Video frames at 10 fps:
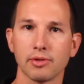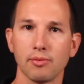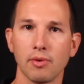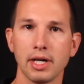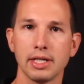So
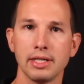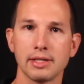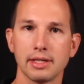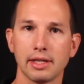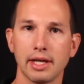what
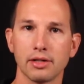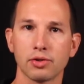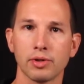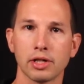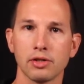is it that
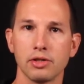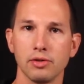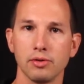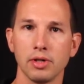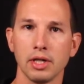triggers
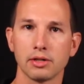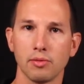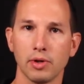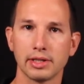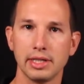you
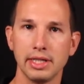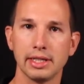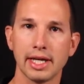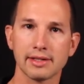to want to eat?